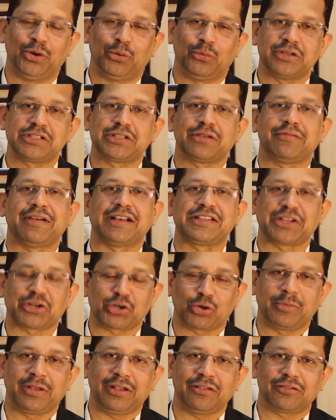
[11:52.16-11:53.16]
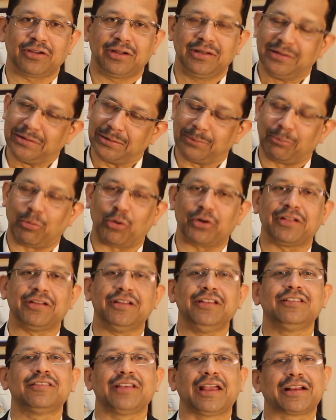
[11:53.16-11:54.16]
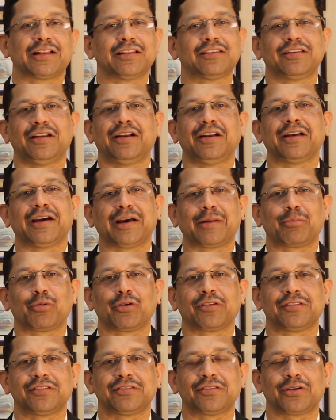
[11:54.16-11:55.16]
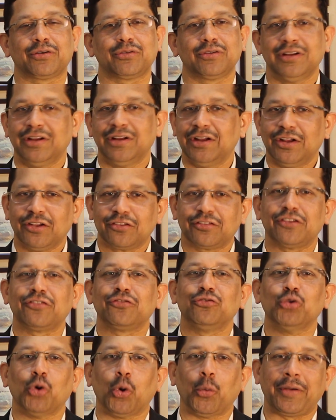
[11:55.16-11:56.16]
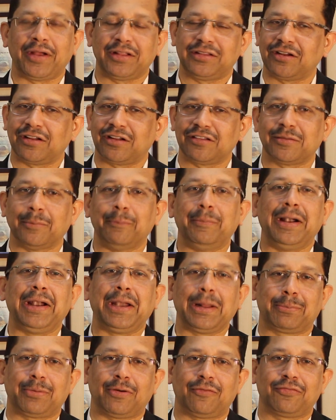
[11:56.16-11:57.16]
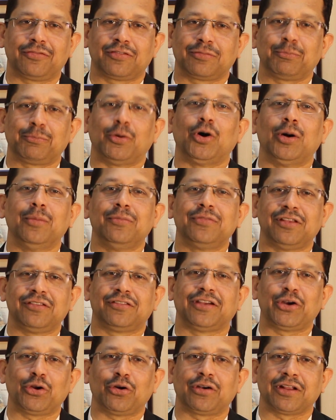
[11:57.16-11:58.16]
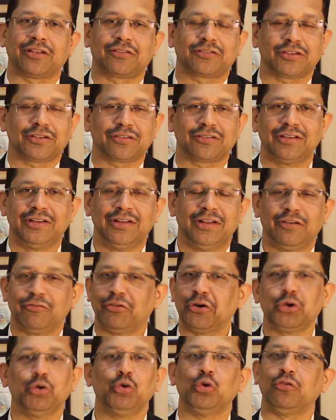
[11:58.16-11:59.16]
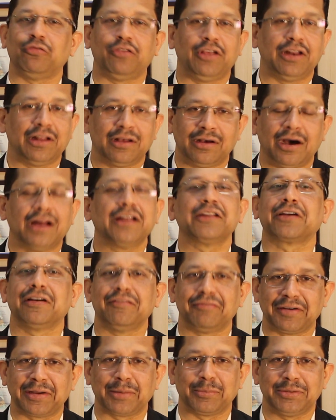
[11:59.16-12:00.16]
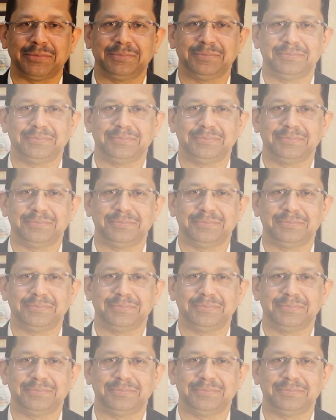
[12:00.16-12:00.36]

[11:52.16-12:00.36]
Once a vasectomy is done, the body recycles the entire process around. So there's no way there is a buildup of sperms inside your testes for you to feel uncomfortable.